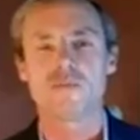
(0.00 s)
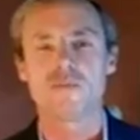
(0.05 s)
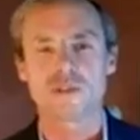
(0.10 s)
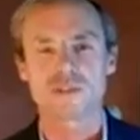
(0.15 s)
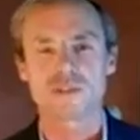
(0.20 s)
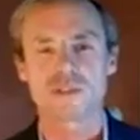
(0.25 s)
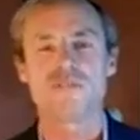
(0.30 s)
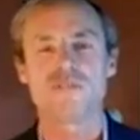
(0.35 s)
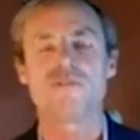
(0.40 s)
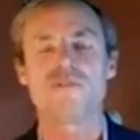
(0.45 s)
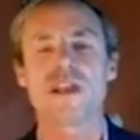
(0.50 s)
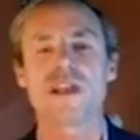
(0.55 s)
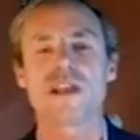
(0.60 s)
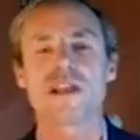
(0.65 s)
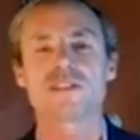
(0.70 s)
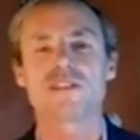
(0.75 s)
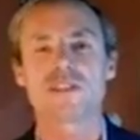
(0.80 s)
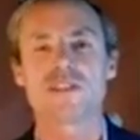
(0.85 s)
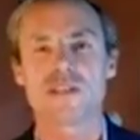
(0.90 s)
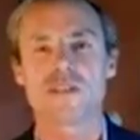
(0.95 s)
advanced
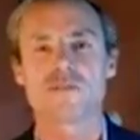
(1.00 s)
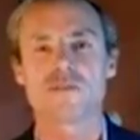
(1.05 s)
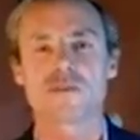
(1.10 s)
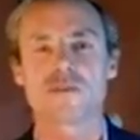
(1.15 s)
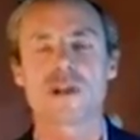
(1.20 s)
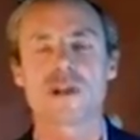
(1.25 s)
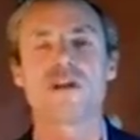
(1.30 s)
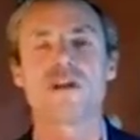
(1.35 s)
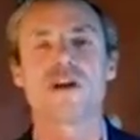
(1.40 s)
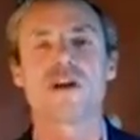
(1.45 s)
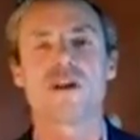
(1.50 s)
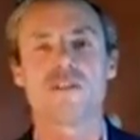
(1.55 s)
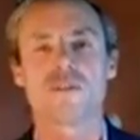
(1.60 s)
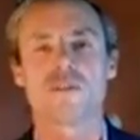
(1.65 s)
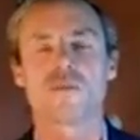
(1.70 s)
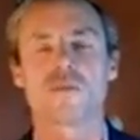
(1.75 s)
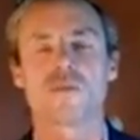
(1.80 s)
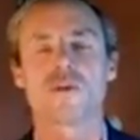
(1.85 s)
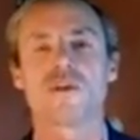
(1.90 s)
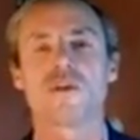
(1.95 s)
naval radar in the
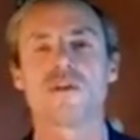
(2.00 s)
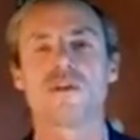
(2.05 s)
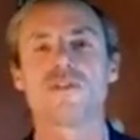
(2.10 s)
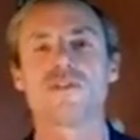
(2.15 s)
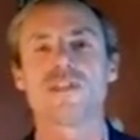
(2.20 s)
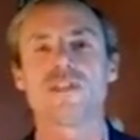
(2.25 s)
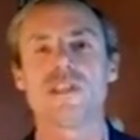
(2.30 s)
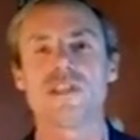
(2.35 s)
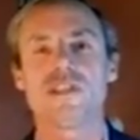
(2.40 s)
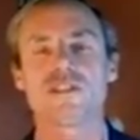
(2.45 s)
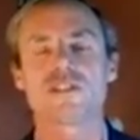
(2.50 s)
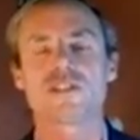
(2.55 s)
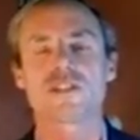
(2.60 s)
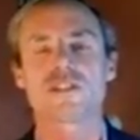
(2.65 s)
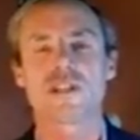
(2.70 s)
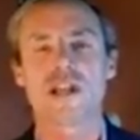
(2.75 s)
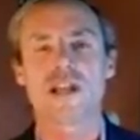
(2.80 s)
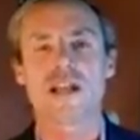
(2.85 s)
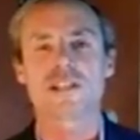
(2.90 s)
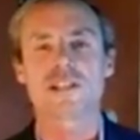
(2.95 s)
world, the
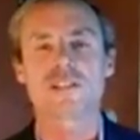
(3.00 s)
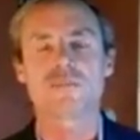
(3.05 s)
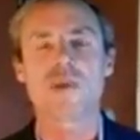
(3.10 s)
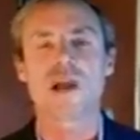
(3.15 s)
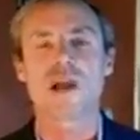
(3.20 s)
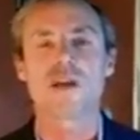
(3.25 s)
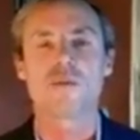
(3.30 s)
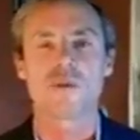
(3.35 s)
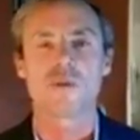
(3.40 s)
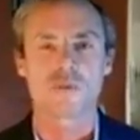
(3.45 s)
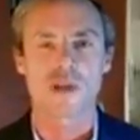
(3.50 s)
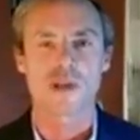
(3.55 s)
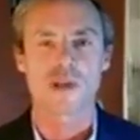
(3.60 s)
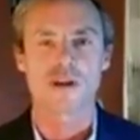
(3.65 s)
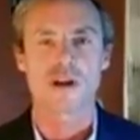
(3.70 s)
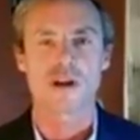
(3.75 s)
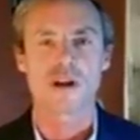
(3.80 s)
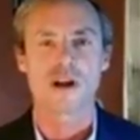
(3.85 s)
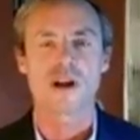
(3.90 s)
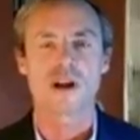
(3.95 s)
Aegis-class Spy-1
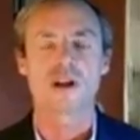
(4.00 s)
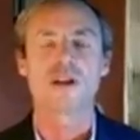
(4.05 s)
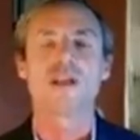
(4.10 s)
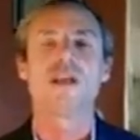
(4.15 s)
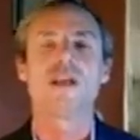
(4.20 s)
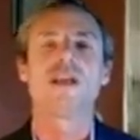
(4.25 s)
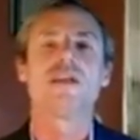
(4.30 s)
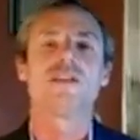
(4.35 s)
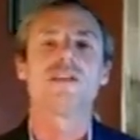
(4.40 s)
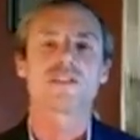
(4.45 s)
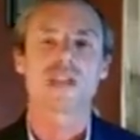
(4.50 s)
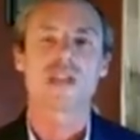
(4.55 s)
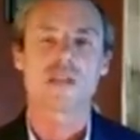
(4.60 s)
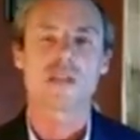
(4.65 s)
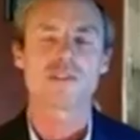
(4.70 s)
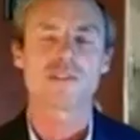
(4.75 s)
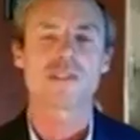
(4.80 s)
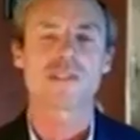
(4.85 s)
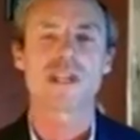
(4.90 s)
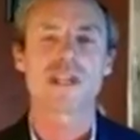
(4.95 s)
radar,
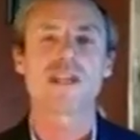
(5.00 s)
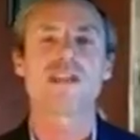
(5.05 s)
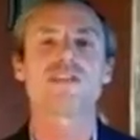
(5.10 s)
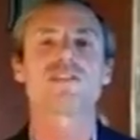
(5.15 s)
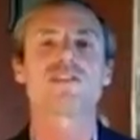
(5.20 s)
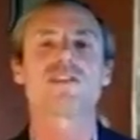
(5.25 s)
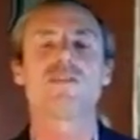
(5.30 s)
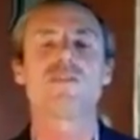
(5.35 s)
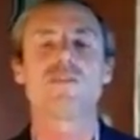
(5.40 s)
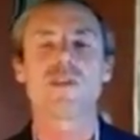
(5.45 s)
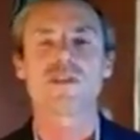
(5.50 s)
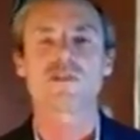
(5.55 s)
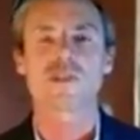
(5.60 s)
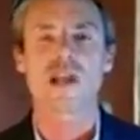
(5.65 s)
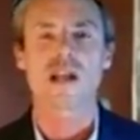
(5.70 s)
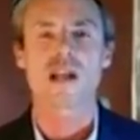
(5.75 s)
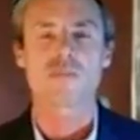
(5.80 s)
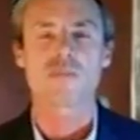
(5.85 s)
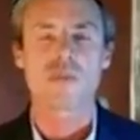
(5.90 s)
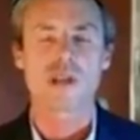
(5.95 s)
simultaneously being tracked
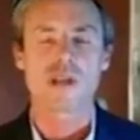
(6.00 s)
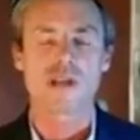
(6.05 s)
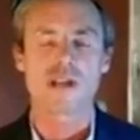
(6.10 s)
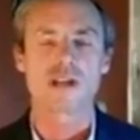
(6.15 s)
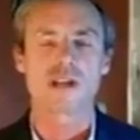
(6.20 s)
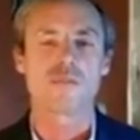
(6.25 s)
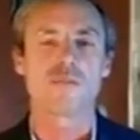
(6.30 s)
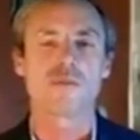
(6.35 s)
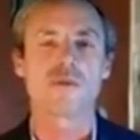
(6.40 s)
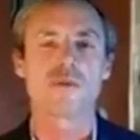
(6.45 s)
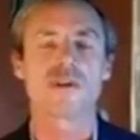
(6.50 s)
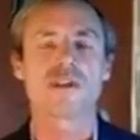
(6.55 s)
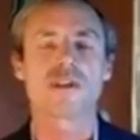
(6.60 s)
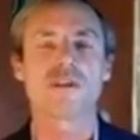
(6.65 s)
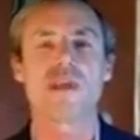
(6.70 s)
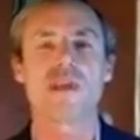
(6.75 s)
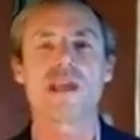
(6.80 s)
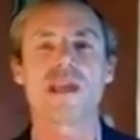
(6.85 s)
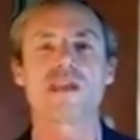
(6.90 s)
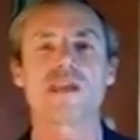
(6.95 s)
by an airborne
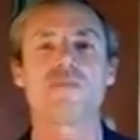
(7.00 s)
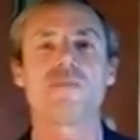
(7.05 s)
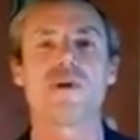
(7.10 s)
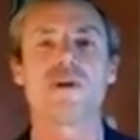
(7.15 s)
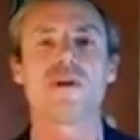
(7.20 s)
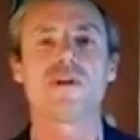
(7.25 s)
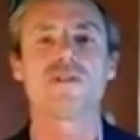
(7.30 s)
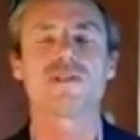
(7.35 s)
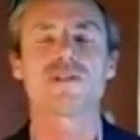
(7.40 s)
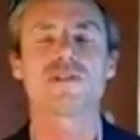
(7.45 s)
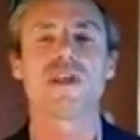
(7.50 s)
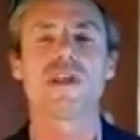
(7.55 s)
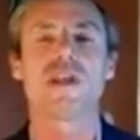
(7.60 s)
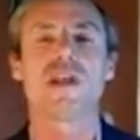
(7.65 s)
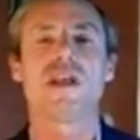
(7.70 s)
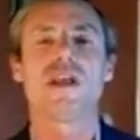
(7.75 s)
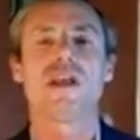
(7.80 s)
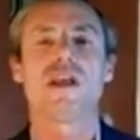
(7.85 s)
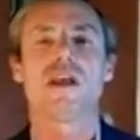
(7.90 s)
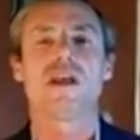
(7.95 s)
command post.
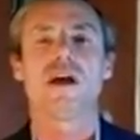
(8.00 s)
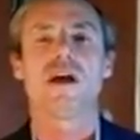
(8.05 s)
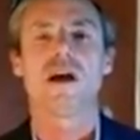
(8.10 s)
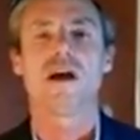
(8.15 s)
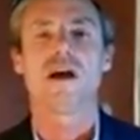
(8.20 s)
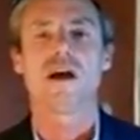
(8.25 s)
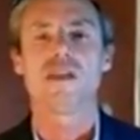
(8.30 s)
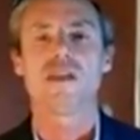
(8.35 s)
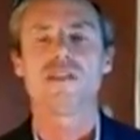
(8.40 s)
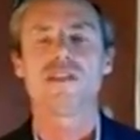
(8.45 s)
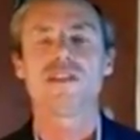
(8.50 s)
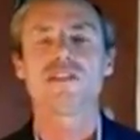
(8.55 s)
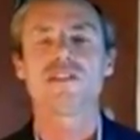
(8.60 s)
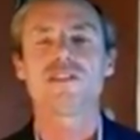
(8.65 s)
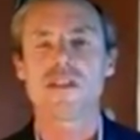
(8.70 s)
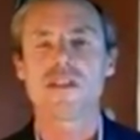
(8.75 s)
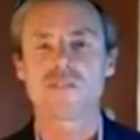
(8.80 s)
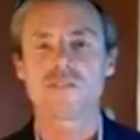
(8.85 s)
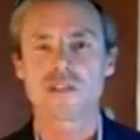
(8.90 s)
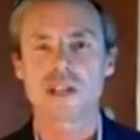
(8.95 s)
These
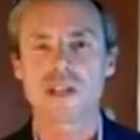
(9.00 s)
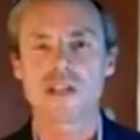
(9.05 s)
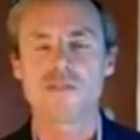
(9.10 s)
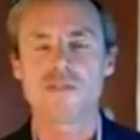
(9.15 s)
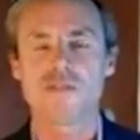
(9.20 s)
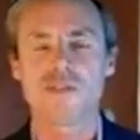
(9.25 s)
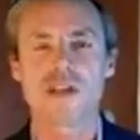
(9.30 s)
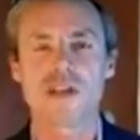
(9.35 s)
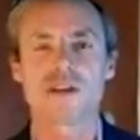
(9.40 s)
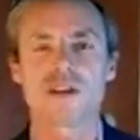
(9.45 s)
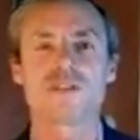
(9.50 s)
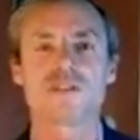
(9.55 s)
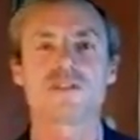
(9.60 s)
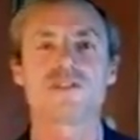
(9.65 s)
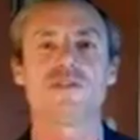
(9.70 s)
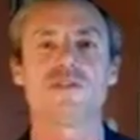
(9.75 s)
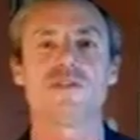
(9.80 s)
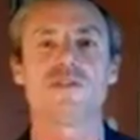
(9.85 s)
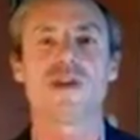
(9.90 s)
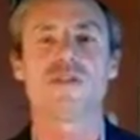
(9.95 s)
naval aviators, who
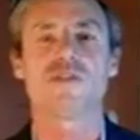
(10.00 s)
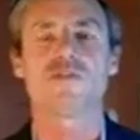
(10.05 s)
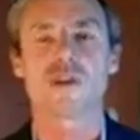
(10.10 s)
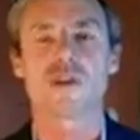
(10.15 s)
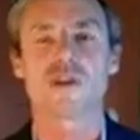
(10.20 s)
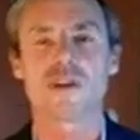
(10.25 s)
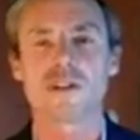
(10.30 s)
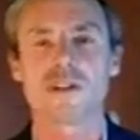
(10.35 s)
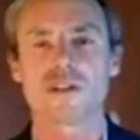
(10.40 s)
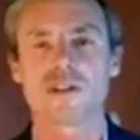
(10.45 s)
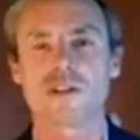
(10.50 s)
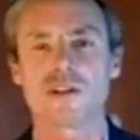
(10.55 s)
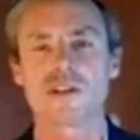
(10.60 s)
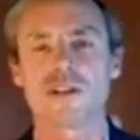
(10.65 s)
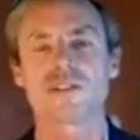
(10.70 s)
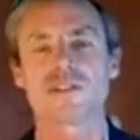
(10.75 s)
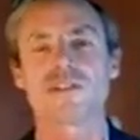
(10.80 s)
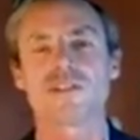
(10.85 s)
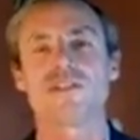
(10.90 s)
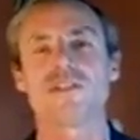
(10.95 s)
have drug
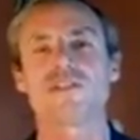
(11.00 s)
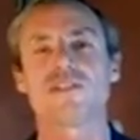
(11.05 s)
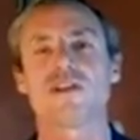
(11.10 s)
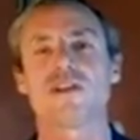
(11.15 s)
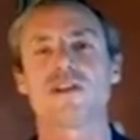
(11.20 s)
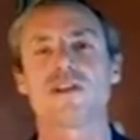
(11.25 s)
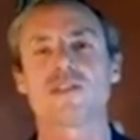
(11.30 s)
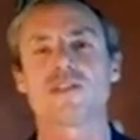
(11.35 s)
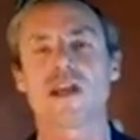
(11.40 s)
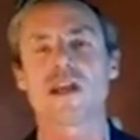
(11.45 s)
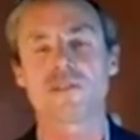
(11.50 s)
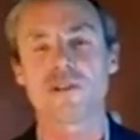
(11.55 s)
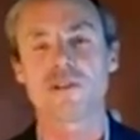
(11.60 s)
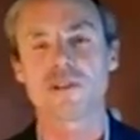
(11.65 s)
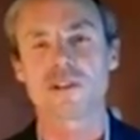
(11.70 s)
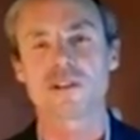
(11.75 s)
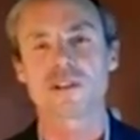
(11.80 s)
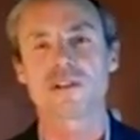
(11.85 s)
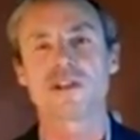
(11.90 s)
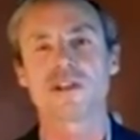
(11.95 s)
clearances, top secret
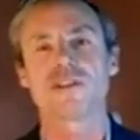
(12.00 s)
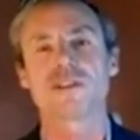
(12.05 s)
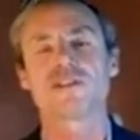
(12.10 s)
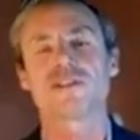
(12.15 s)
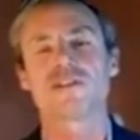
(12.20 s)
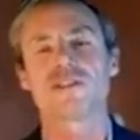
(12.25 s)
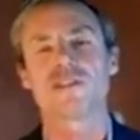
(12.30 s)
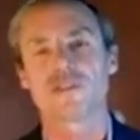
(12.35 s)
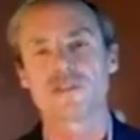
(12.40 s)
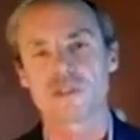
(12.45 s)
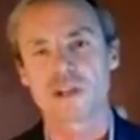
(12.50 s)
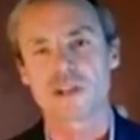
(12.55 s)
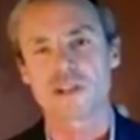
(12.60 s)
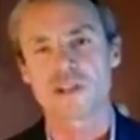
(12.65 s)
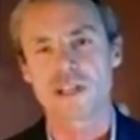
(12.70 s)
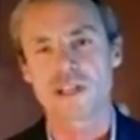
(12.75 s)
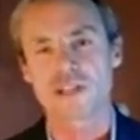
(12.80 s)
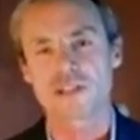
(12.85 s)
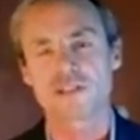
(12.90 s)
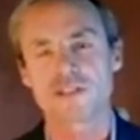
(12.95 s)
clearances, and are drug
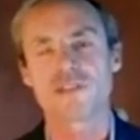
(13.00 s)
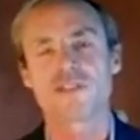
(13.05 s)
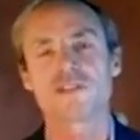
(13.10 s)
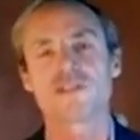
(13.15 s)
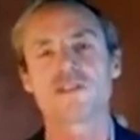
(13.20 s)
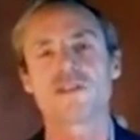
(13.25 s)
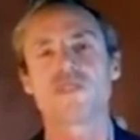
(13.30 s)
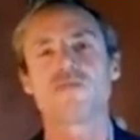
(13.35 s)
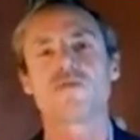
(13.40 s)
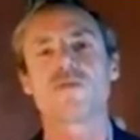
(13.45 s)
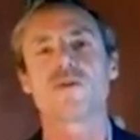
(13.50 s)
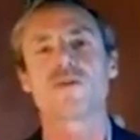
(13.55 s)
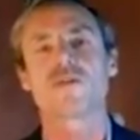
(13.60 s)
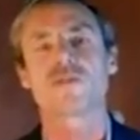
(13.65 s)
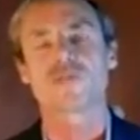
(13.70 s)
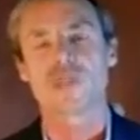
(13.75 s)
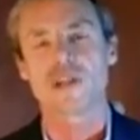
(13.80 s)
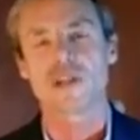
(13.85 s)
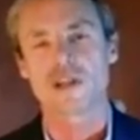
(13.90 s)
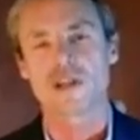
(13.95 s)
tested and so forth,
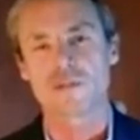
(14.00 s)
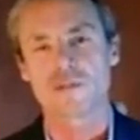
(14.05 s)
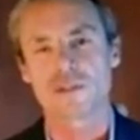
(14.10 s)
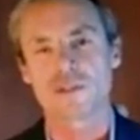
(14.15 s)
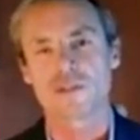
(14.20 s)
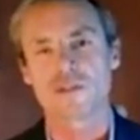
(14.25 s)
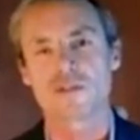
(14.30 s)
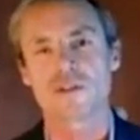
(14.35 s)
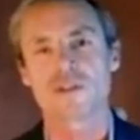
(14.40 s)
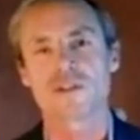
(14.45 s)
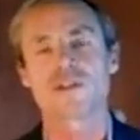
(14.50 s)
trained observers,